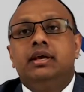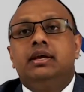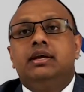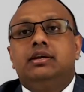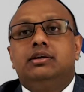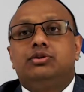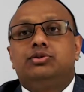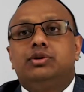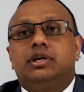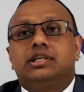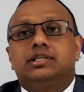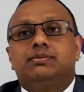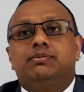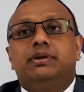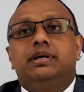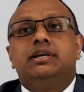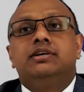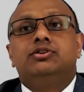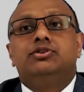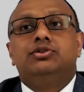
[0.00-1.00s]
to
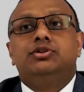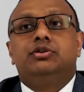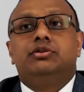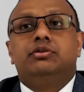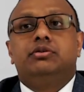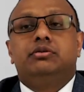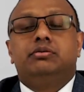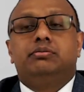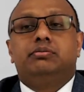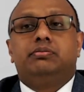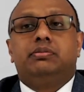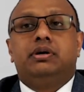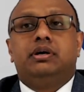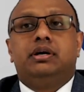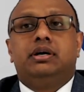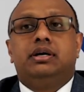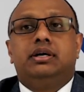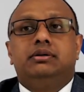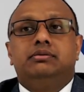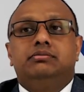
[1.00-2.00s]
explain to your
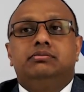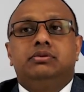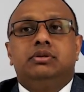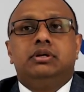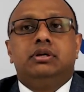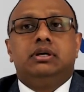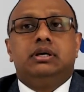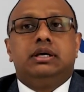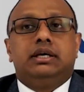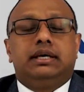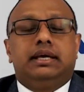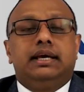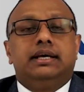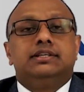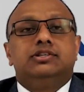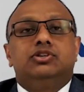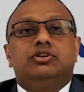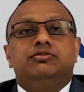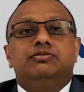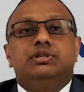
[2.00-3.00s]

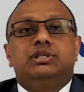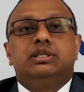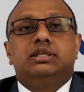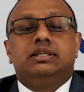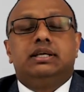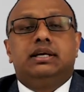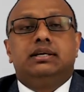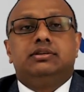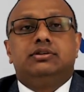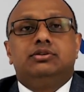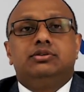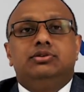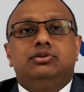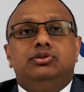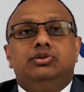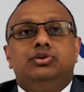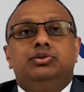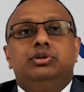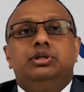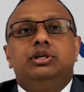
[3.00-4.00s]
case officer that
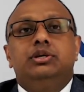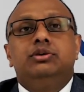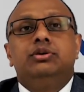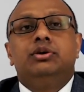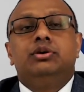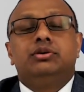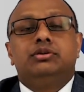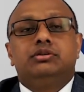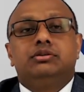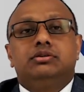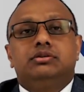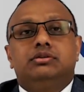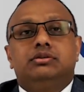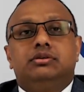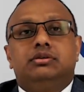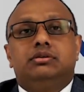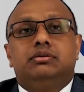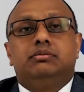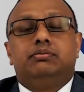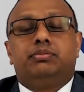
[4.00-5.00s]
you did not
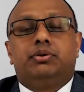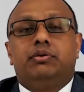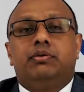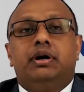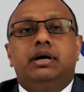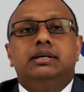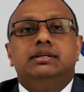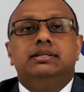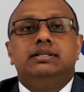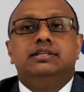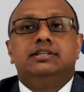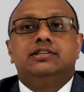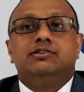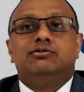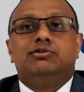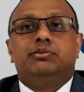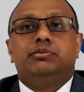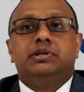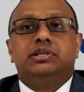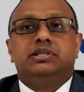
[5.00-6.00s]
provide this
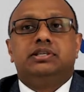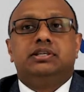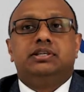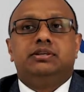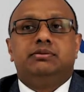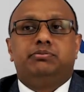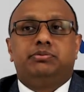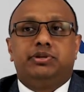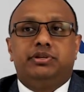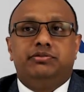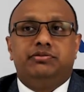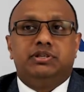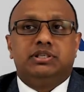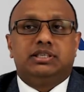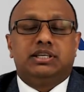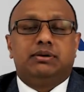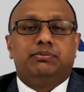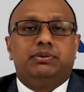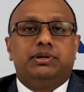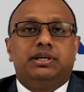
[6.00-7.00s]
information in previous
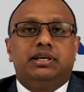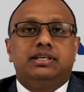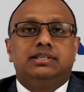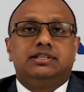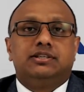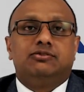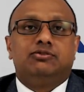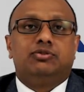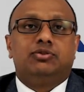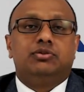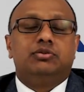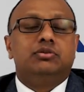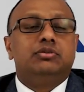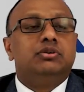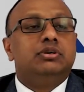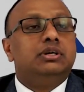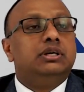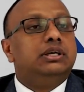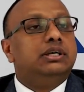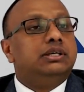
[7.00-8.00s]
application for
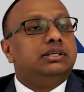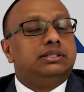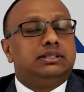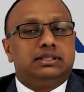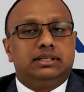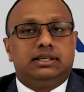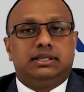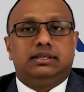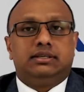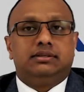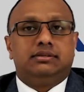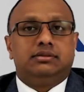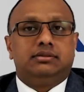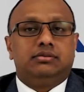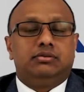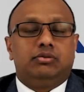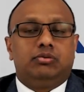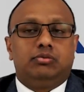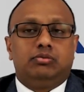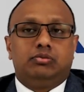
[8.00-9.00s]
certain
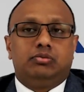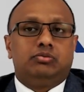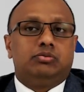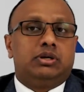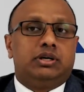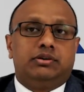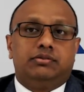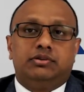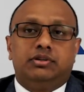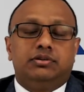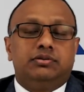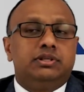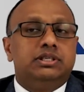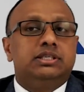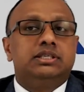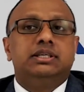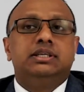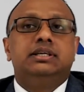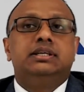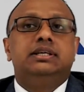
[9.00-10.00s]
whatever the
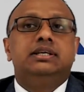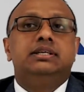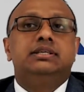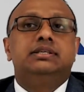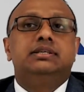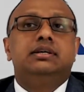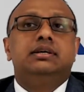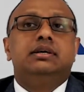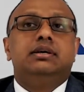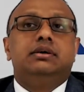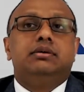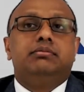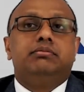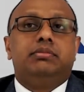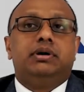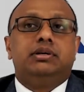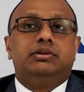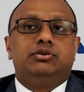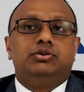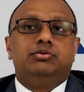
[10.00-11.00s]
reason it is,
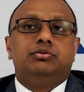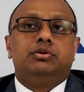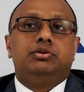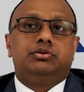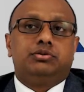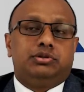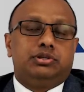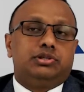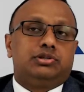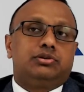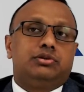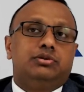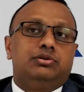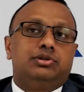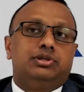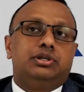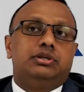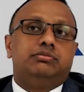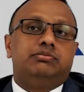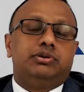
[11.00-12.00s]
but you want to disclose
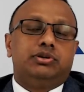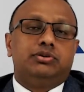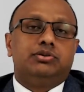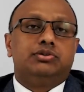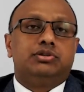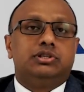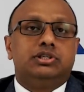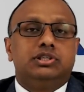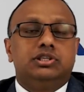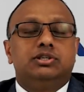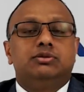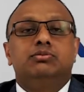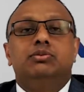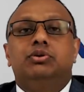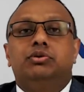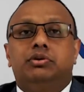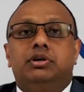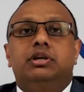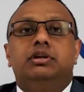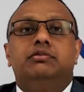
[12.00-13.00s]
it because this is
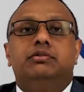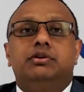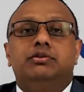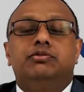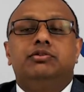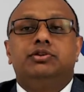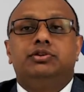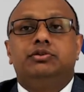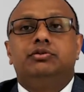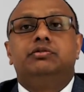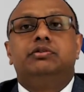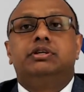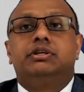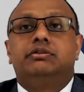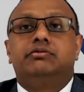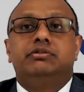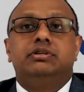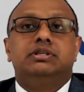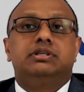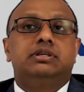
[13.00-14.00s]
more relevant for your work
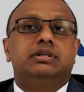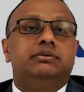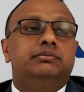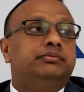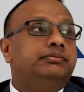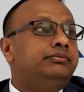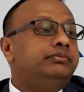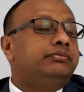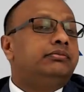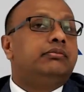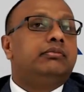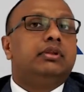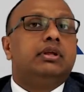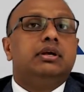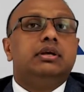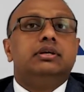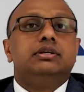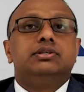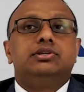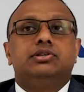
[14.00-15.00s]
visa.
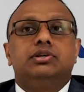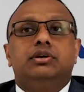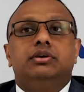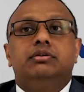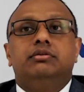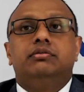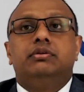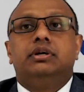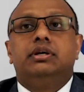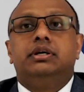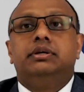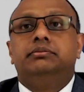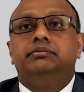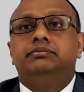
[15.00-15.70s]
So